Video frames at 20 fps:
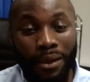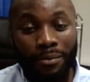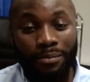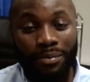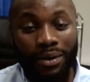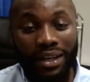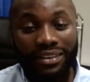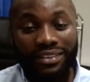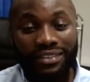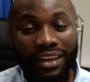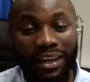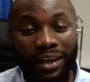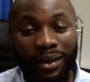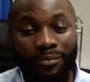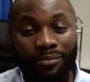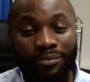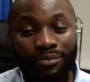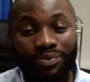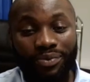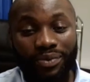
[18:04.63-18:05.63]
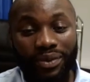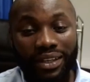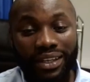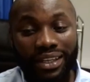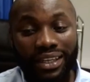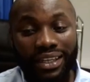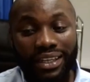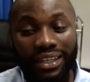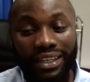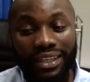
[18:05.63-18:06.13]
But,
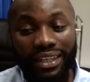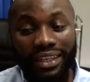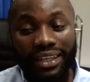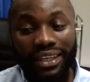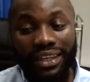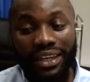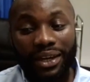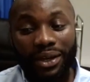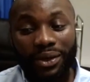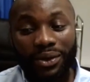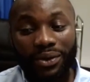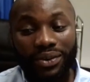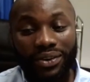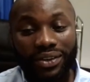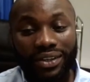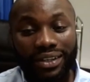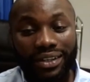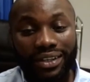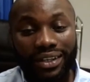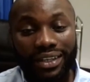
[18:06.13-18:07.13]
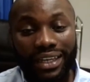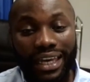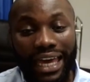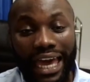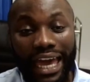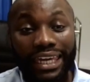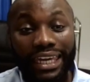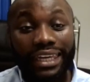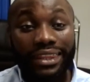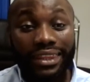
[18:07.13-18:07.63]
you know,
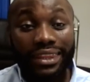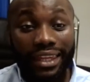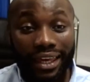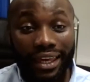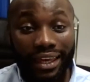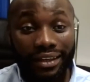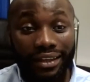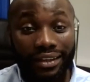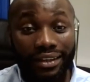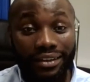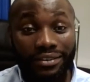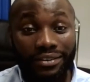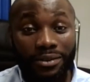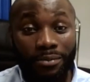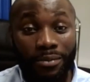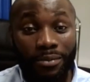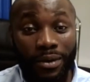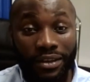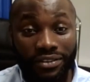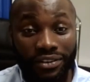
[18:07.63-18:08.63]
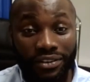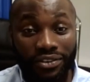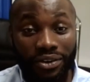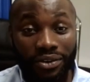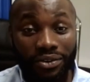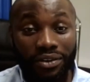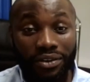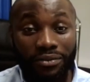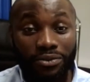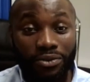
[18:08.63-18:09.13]
hang in there is the message
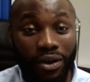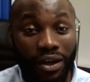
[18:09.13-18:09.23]
I give.